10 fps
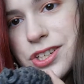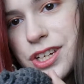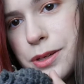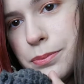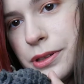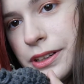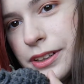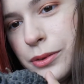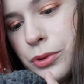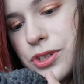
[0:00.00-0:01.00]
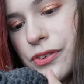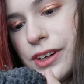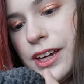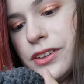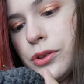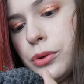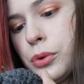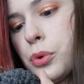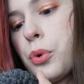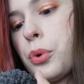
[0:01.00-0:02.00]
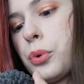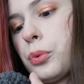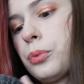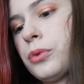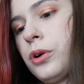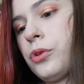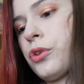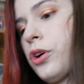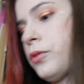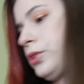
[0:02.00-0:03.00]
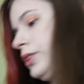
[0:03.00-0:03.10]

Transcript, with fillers: black sheep, which is a candle. Also